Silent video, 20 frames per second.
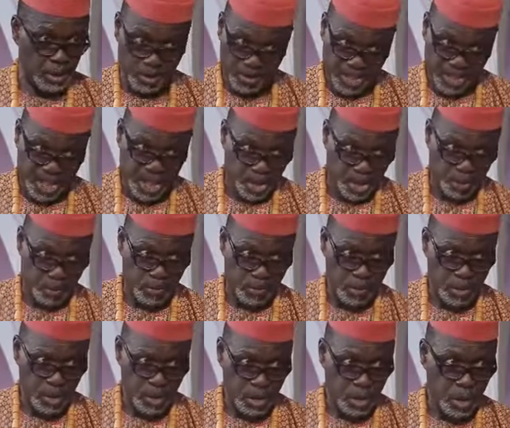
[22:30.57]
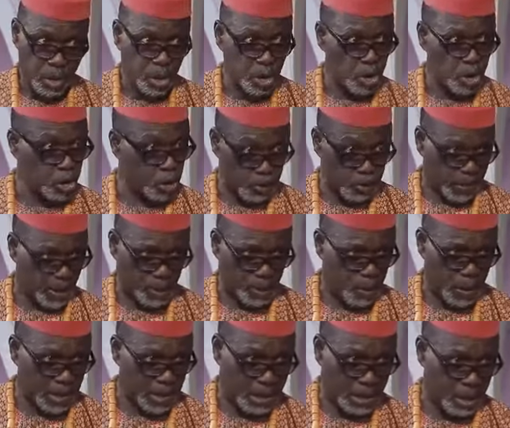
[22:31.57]
to see you.
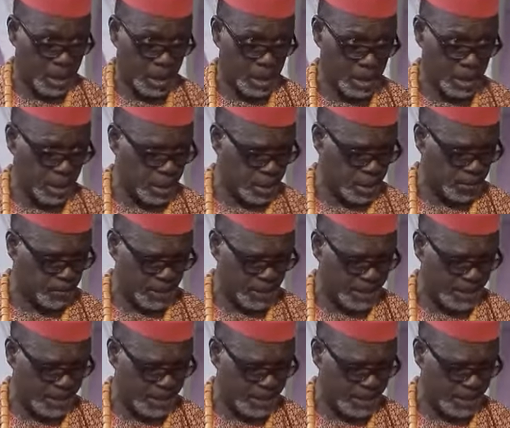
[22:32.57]
Speak with the